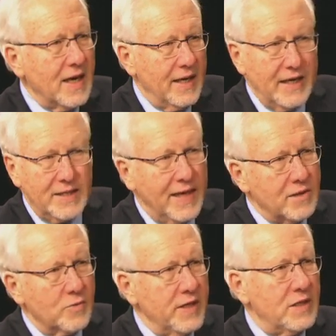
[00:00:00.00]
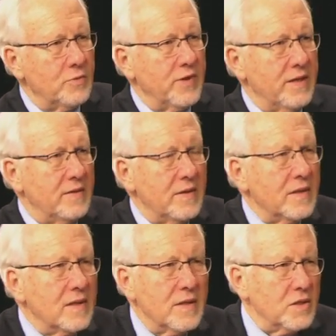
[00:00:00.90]
Uh, is that the reason we
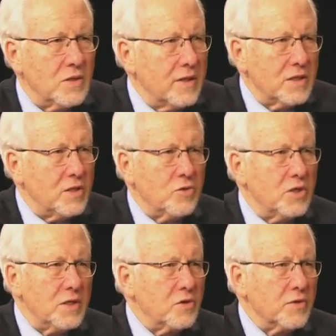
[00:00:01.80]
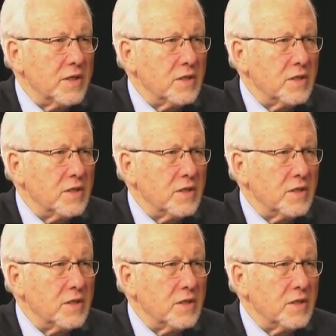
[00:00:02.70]
saw no, this huge because increase?